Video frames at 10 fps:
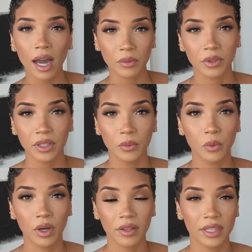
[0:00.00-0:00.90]
I really
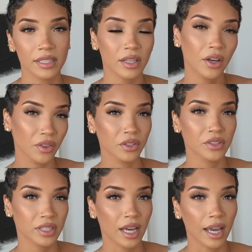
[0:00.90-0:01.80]
want this other
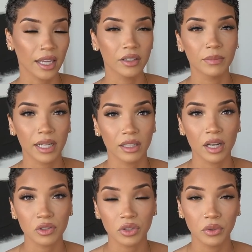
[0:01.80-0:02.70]
side of my
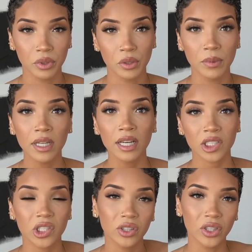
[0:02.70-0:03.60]
laundry room
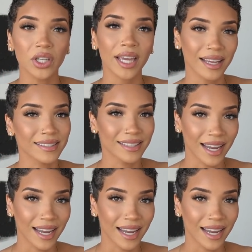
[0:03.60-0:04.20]
to look as